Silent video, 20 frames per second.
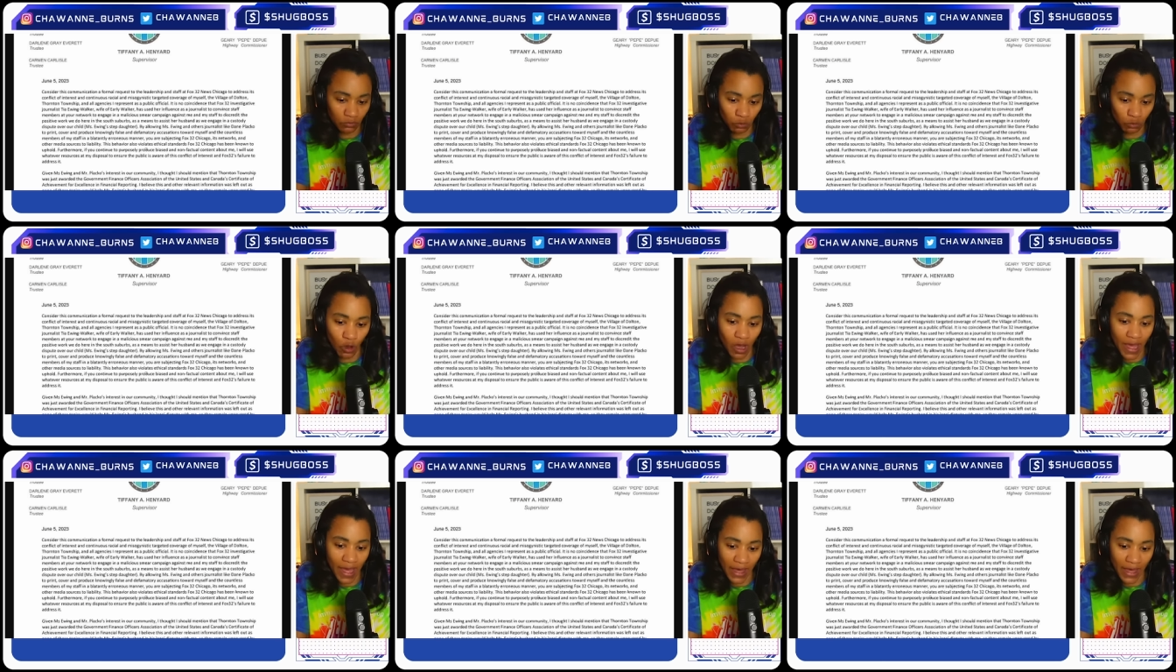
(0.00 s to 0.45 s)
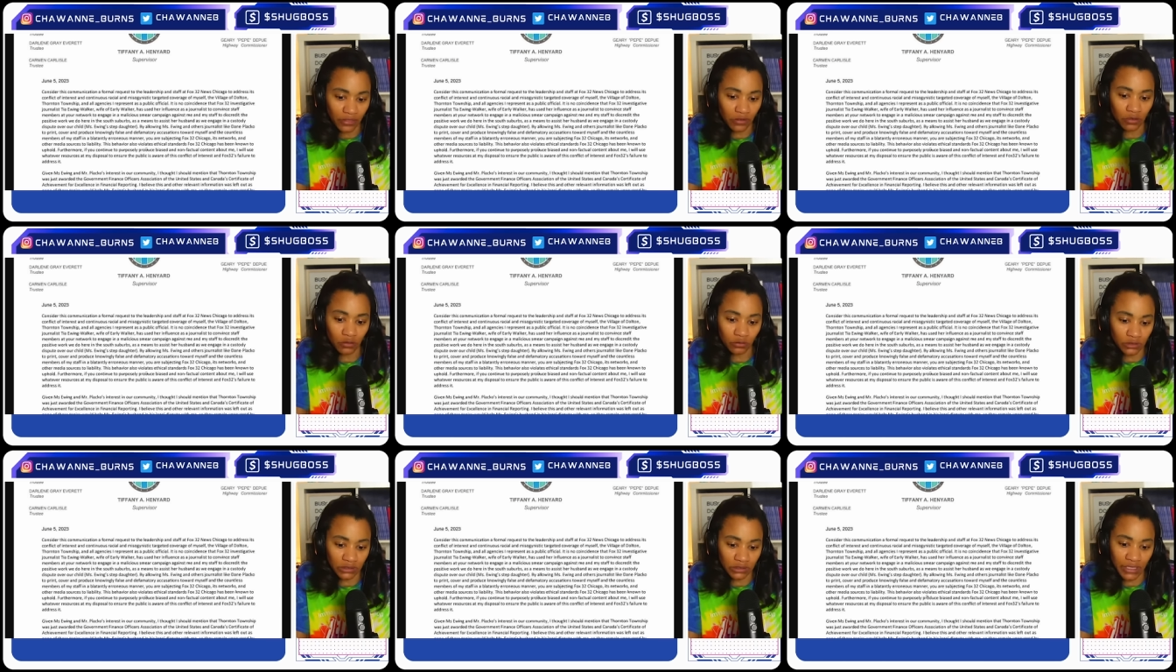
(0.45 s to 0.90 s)
what
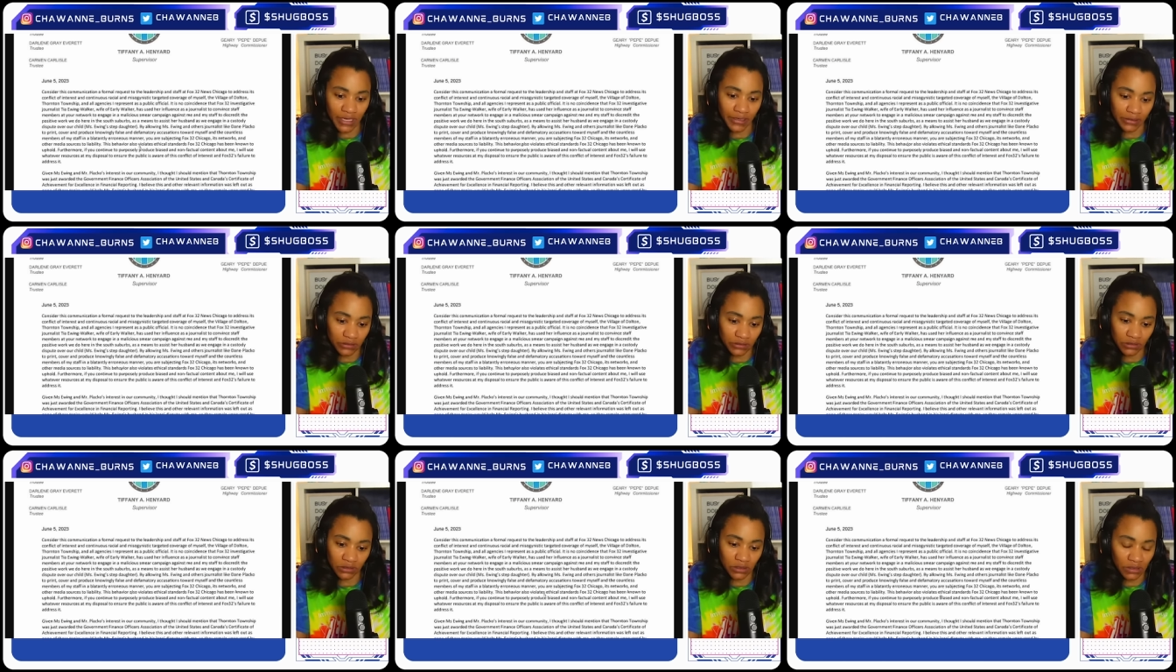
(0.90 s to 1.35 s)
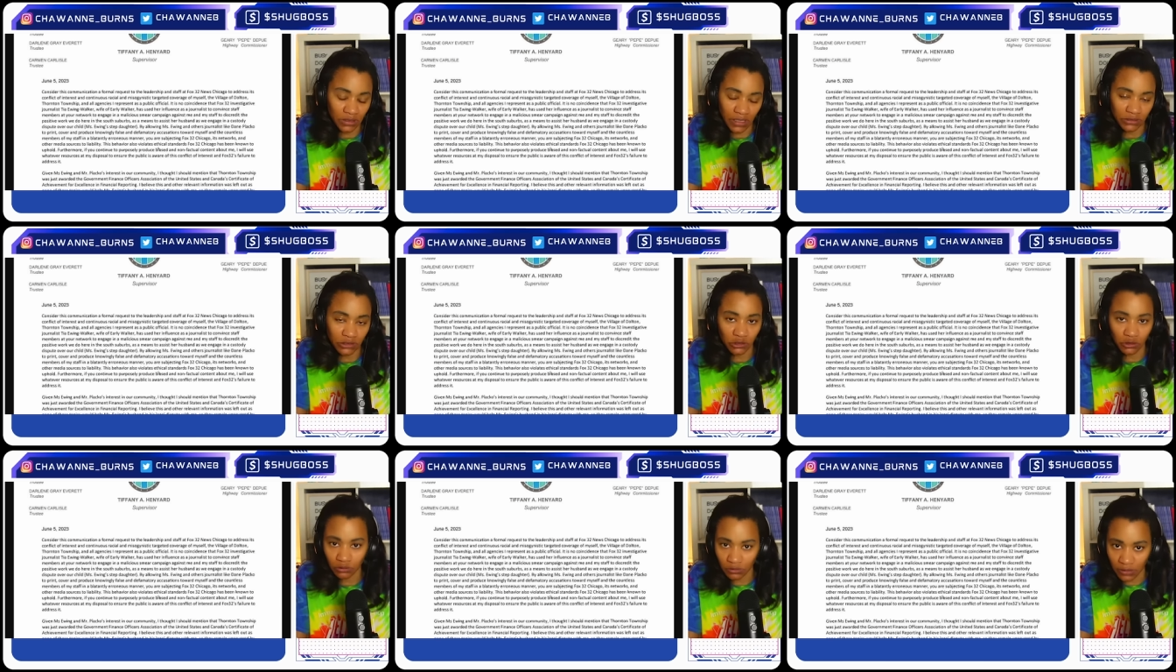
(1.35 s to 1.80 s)
ethical standards
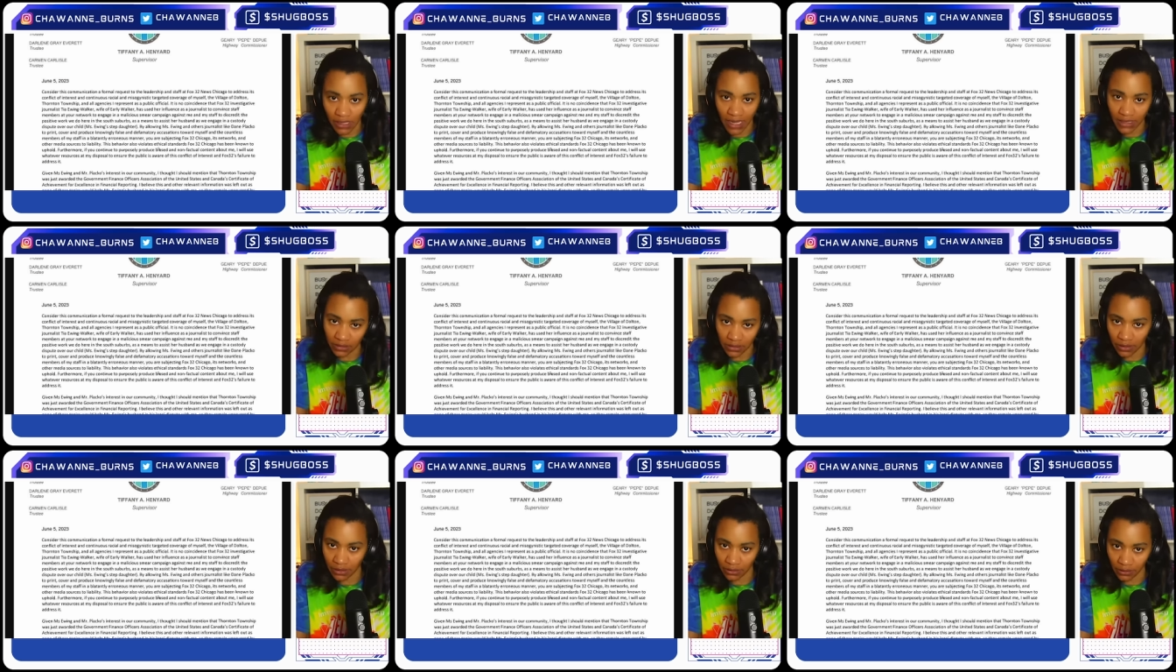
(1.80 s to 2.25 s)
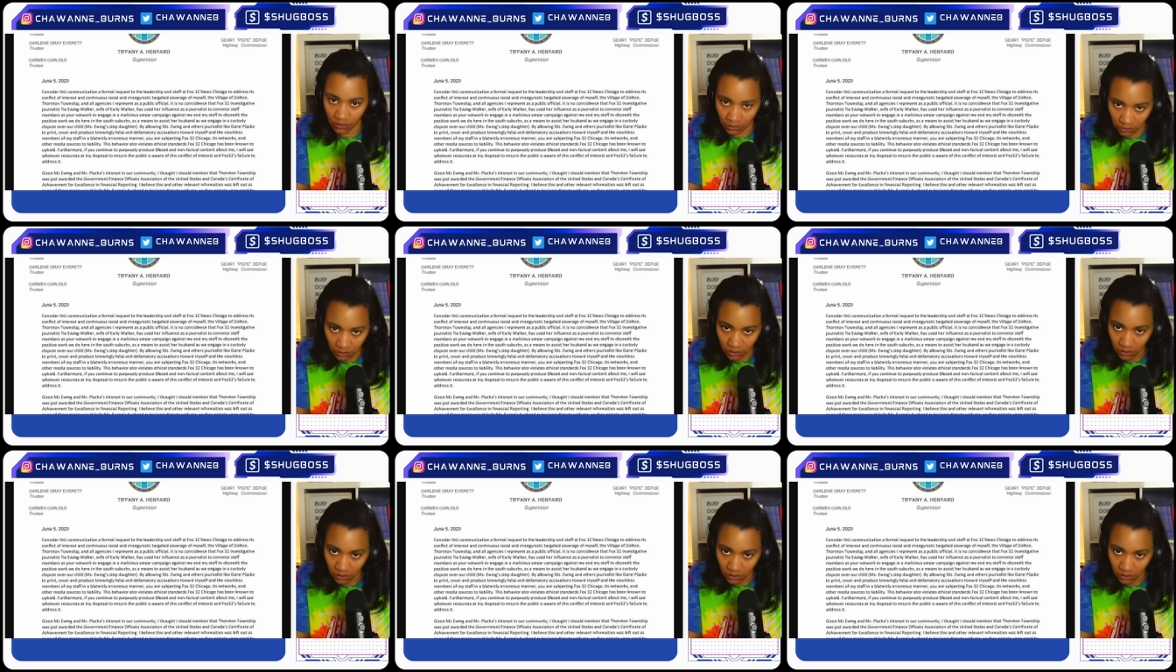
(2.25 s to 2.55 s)
unless you got their